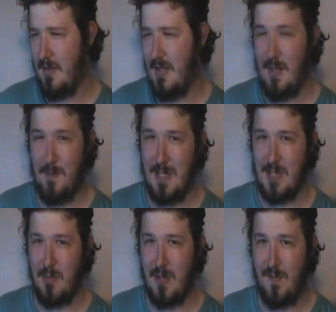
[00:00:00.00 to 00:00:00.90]
It depends
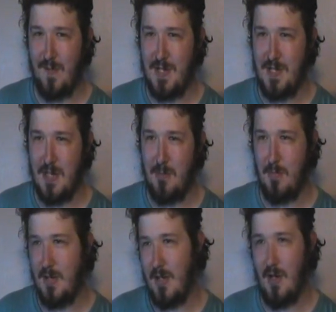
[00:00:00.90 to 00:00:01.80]
on when I finish it,
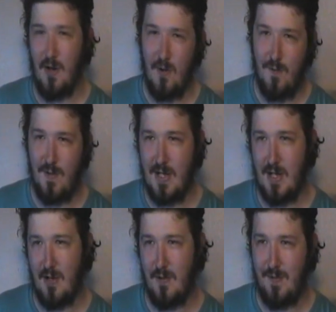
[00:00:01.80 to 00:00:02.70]
but hopefully
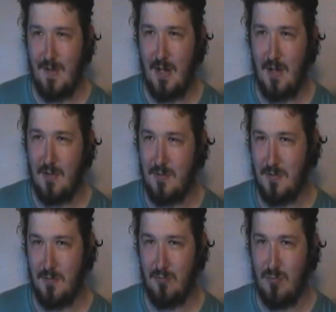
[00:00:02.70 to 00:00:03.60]
I
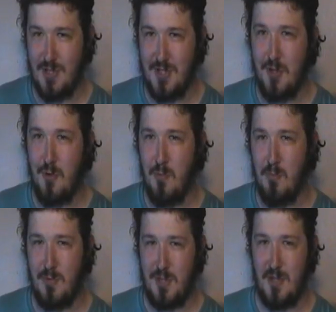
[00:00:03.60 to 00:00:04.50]
will
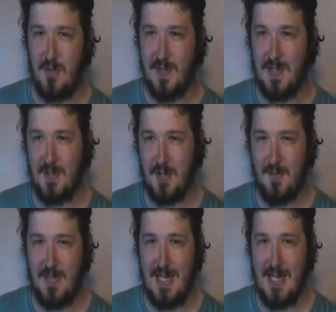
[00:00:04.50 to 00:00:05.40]
resume service
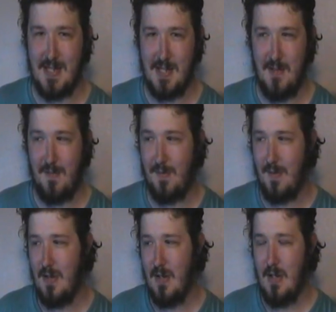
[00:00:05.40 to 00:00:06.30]
of the ASF
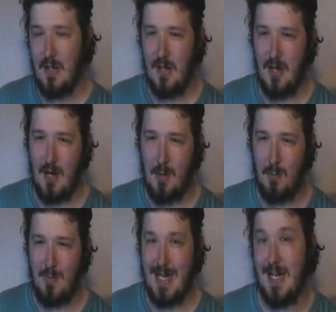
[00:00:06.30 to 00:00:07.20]

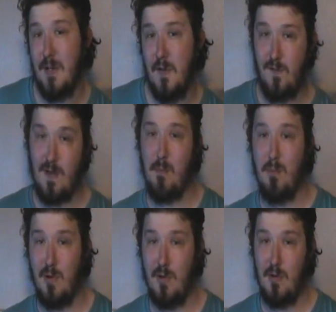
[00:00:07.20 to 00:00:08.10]
in
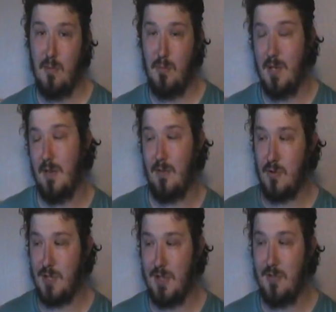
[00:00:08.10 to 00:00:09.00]
November. But of
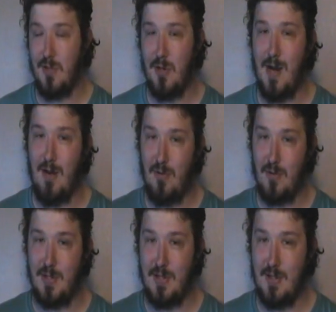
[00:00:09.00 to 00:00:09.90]
course I don't know how
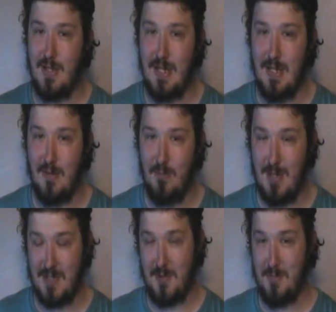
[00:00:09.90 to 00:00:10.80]
long the
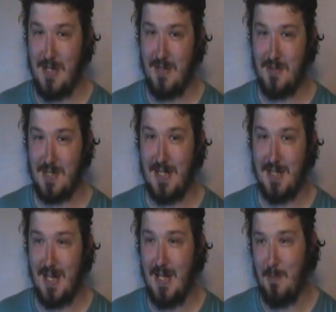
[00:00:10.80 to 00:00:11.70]
Mascot Mania is going
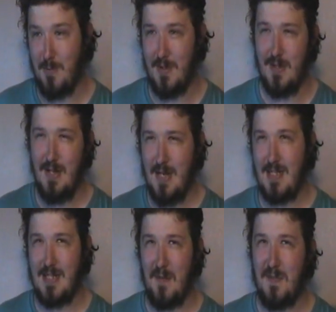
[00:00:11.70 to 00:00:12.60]
to take, but
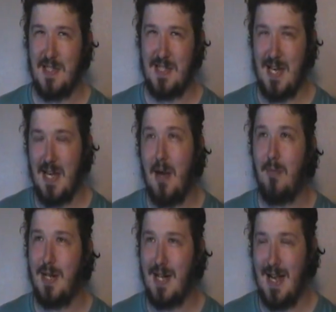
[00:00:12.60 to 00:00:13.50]
it's safe to say
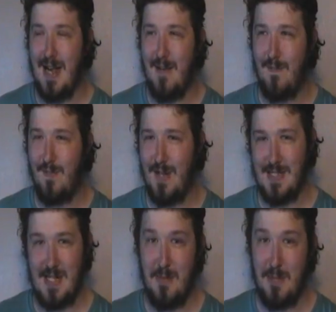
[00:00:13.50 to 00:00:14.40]

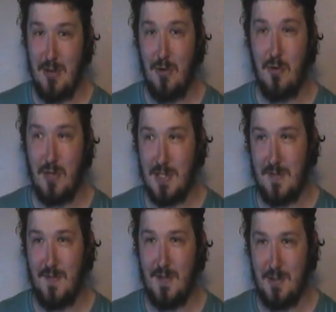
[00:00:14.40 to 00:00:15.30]
it's going to be August
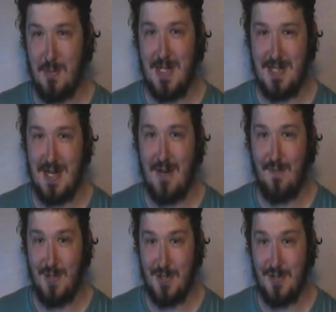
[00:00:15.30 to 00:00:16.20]
for Smashdown
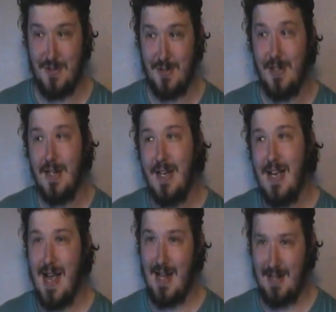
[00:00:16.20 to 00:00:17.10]
for sure,
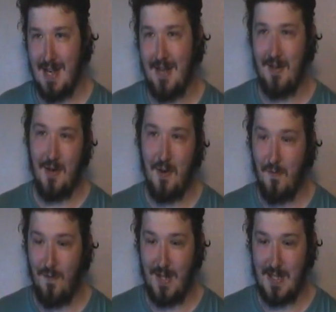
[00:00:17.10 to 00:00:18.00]
and then
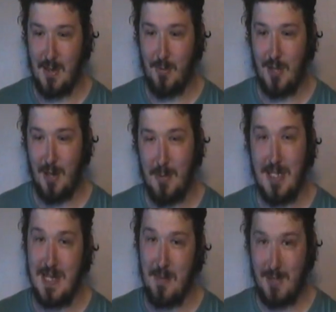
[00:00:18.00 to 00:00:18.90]
hopefully sometime in
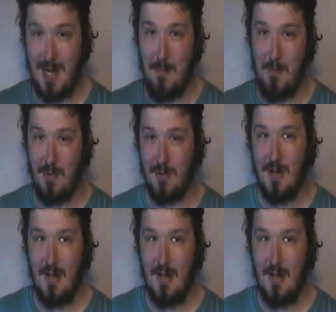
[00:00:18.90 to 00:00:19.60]
September